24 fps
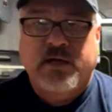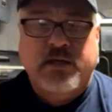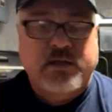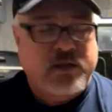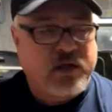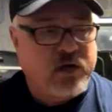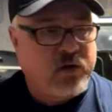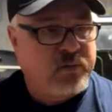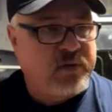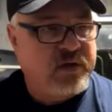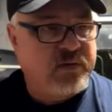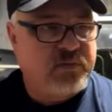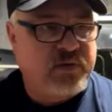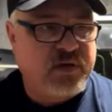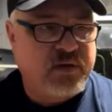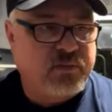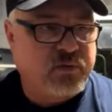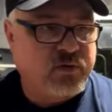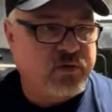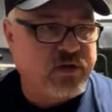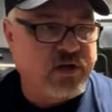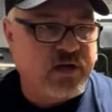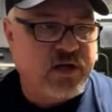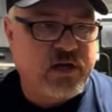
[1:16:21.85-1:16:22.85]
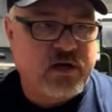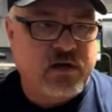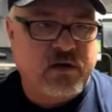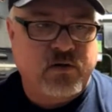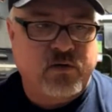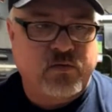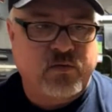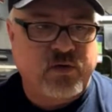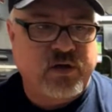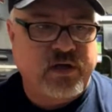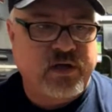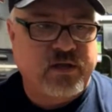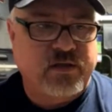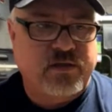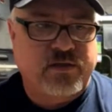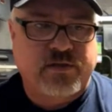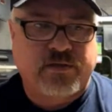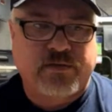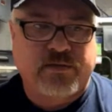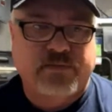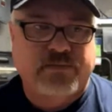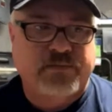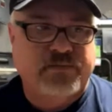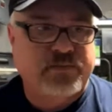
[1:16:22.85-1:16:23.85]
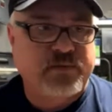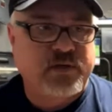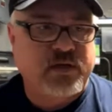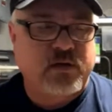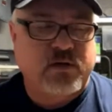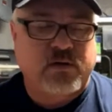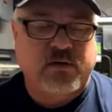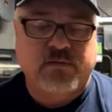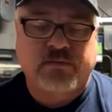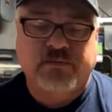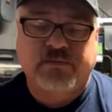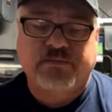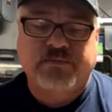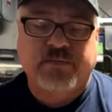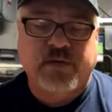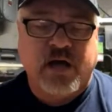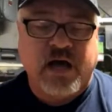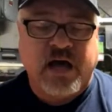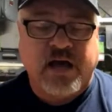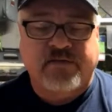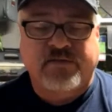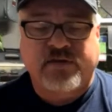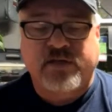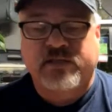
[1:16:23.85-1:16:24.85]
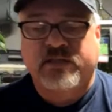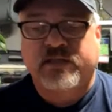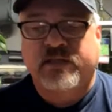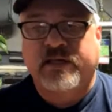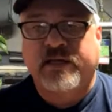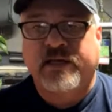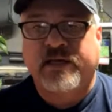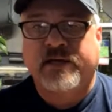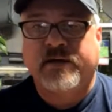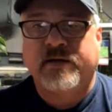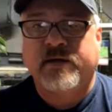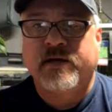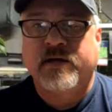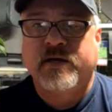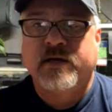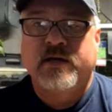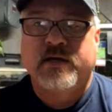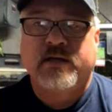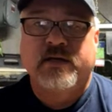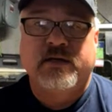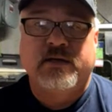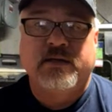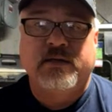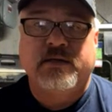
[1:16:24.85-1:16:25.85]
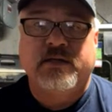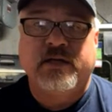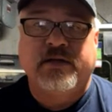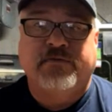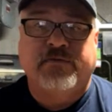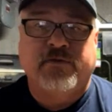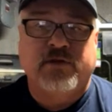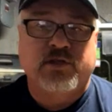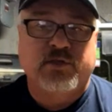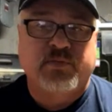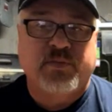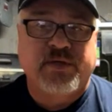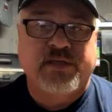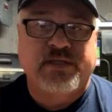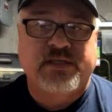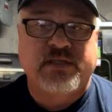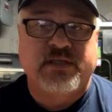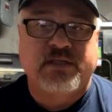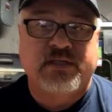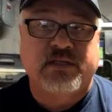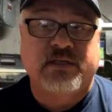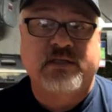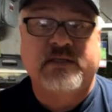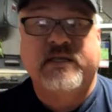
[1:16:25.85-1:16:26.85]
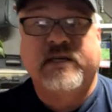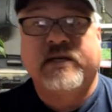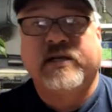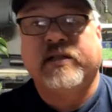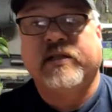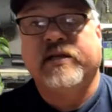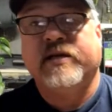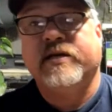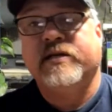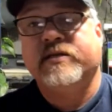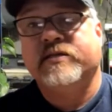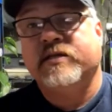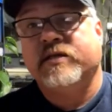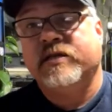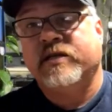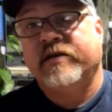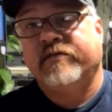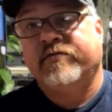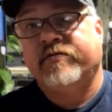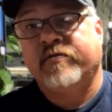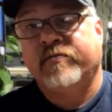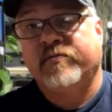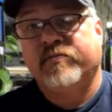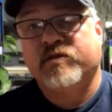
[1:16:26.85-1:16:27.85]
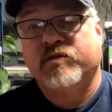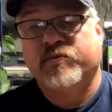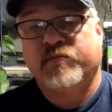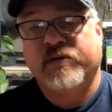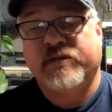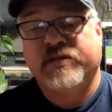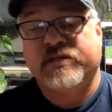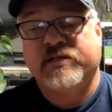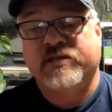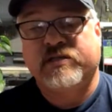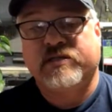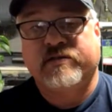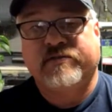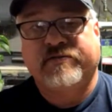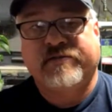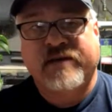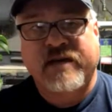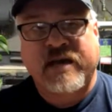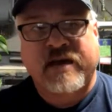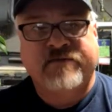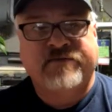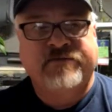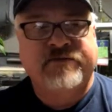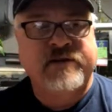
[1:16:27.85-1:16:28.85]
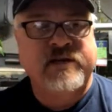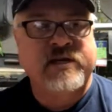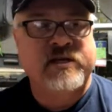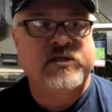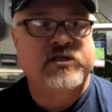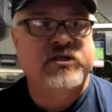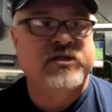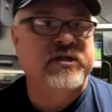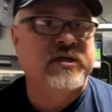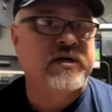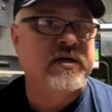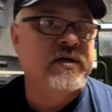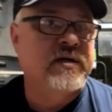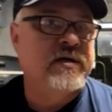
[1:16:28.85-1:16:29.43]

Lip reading: There'll be people there with, obviously different species of cichlids and different species of catfish.